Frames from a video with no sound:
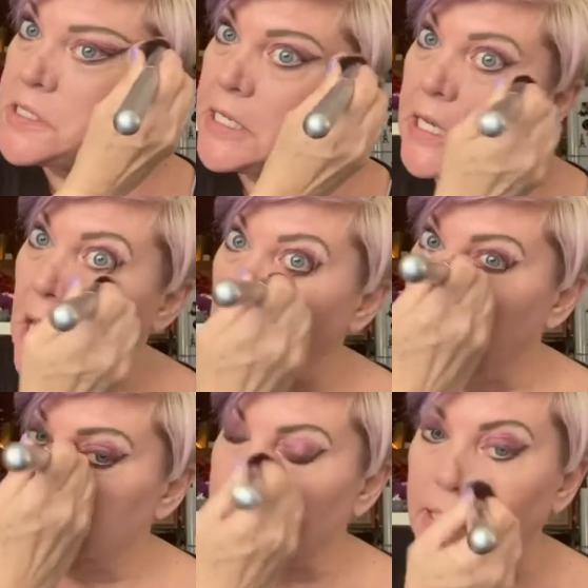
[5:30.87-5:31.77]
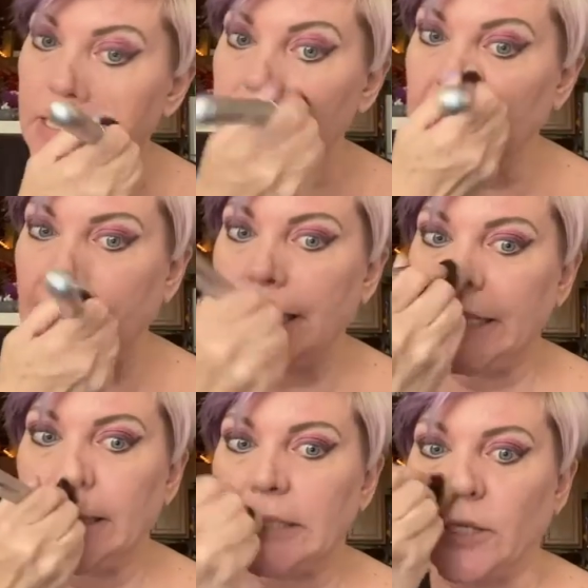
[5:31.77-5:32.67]
DNA was at the scene,
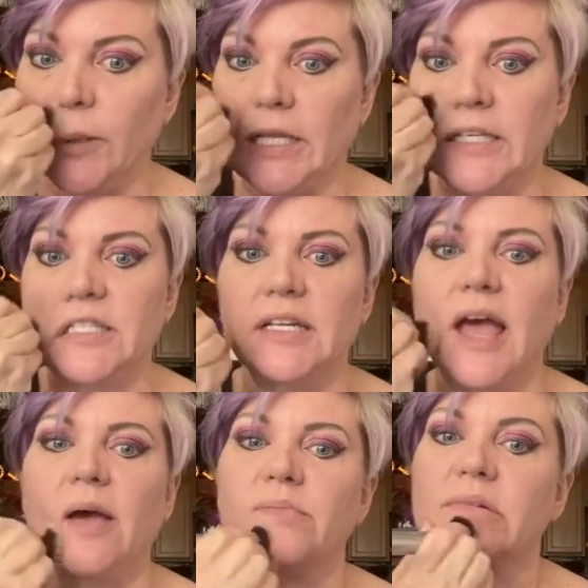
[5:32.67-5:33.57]
he totally snapped.